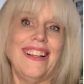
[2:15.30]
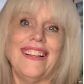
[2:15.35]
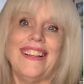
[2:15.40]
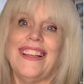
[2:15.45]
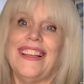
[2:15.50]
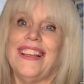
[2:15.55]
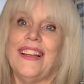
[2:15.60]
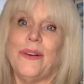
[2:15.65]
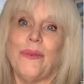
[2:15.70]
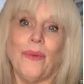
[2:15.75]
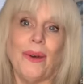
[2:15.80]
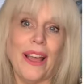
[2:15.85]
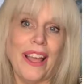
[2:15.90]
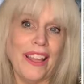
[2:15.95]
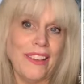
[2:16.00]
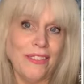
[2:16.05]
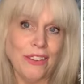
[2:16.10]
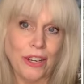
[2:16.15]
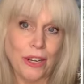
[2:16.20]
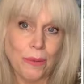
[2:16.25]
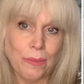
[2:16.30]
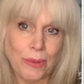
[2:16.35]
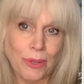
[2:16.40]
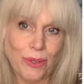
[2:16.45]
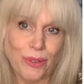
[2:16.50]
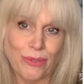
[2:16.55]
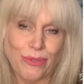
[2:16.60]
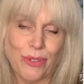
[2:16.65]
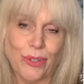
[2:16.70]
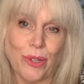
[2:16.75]
in a way very
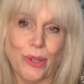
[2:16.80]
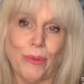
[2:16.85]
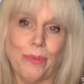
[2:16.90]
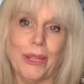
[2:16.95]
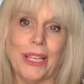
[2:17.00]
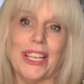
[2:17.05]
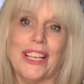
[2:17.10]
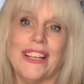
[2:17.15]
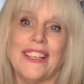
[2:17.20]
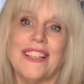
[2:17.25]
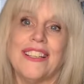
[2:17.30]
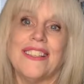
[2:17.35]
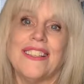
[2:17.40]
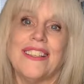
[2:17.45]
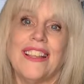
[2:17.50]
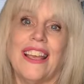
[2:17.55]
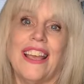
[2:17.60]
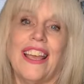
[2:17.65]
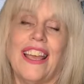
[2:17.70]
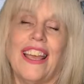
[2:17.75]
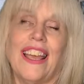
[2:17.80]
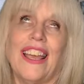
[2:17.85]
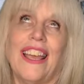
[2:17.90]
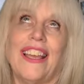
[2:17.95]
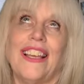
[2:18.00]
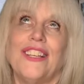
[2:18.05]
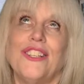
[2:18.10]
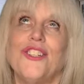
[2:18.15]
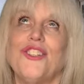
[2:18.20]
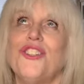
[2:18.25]
beautiful because
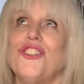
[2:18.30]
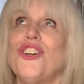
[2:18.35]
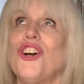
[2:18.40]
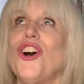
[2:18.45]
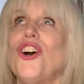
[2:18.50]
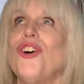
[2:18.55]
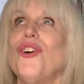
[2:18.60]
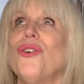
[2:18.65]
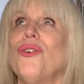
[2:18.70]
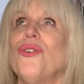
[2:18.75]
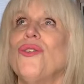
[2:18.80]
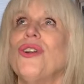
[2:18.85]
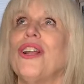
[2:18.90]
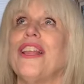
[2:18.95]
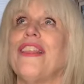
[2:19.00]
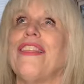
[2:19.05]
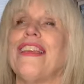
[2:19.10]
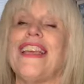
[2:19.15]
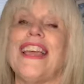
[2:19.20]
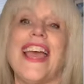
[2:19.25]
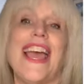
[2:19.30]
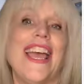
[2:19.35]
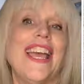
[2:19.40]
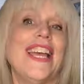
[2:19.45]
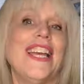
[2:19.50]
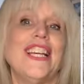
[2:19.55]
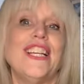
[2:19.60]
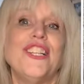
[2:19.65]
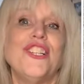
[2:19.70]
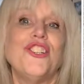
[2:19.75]
they showed the
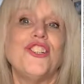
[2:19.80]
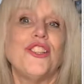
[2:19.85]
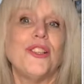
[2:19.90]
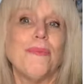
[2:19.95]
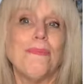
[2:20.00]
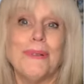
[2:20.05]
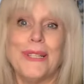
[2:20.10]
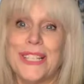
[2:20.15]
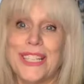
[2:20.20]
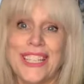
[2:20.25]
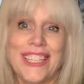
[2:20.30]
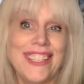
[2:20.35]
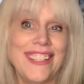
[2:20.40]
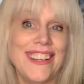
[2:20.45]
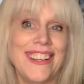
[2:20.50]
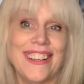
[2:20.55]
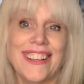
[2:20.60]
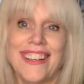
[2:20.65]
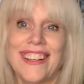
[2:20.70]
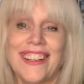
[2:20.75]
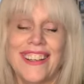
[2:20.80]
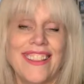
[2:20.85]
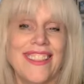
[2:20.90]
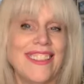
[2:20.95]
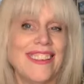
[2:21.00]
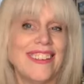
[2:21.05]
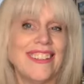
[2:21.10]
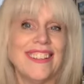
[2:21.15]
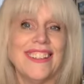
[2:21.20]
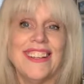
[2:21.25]
age, the
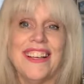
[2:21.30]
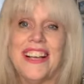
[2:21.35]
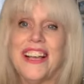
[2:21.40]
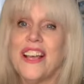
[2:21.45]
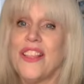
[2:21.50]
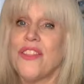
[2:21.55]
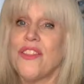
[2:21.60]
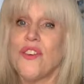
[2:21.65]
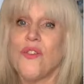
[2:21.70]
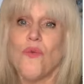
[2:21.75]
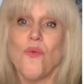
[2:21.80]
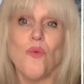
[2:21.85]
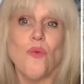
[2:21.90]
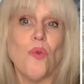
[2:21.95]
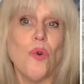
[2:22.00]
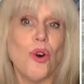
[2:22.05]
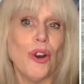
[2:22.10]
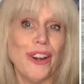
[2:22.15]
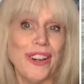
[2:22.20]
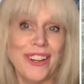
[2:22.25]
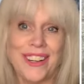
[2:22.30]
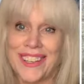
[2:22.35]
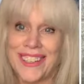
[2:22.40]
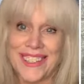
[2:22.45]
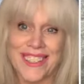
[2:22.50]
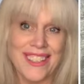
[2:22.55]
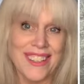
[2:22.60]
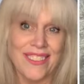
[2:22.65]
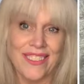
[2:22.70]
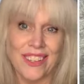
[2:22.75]
patina, the
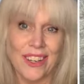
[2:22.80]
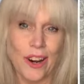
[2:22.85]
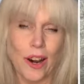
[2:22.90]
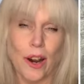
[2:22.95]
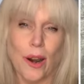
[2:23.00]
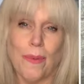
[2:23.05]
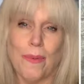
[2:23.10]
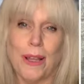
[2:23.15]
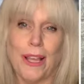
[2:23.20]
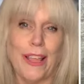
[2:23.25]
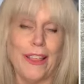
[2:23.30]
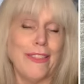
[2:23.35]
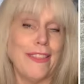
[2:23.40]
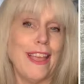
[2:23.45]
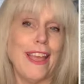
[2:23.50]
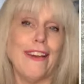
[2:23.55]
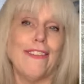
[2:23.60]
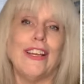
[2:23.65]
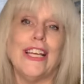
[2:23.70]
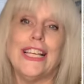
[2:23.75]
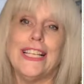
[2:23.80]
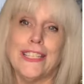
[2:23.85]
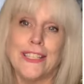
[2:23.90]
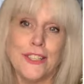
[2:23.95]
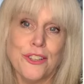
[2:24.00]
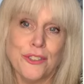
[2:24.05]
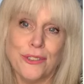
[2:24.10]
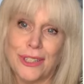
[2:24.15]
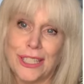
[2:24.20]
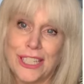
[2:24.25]
wornness of the garment. They have a
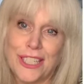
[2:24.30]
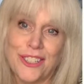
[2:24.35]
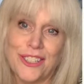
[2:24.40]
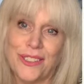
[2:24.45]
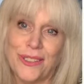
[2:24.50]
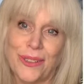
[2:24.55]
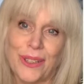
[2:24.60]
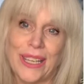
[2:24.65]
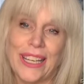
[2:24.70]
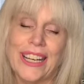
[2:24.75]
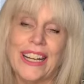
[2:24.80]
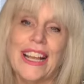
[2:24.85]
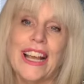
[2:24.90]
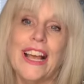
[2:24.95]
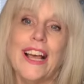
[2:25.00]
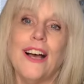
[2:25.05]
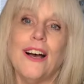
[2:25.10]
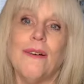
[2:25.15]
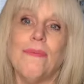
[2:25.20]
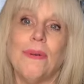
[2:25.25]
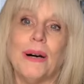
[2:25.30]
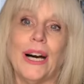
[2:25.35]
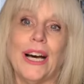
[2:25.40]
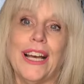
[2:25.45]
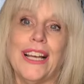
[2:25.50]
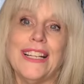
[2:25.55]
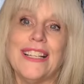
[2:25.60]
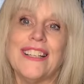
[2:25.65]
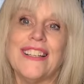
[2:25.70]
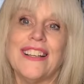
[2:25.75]
history to it,
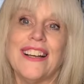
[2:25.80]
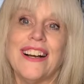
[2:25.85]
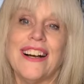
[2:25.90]
but